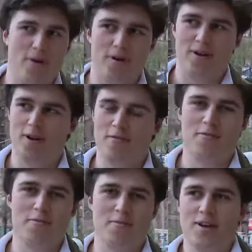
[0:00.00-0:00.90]
part of,
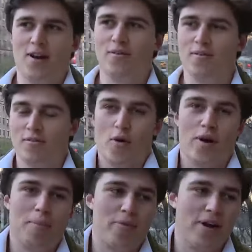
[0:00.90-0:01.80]
you know,
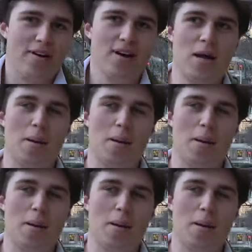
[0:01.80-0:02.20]
growing up there.